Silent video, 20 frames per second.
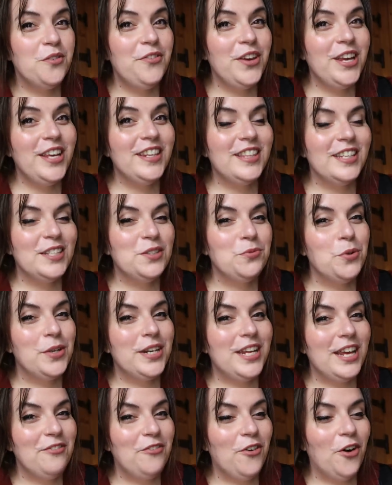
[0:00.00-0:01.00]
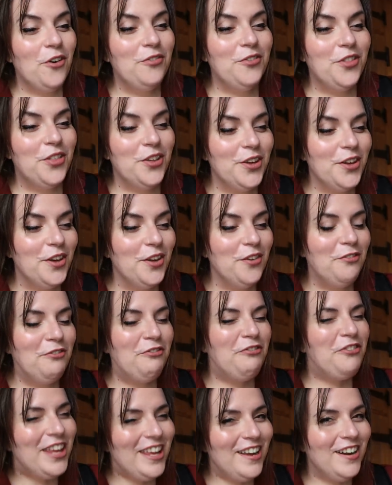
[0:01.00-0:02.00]
I figured this would give off the
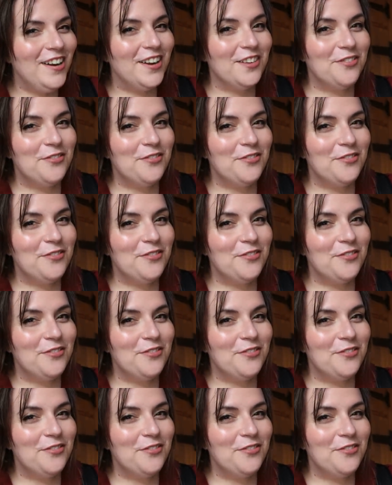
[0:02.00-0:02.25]
feel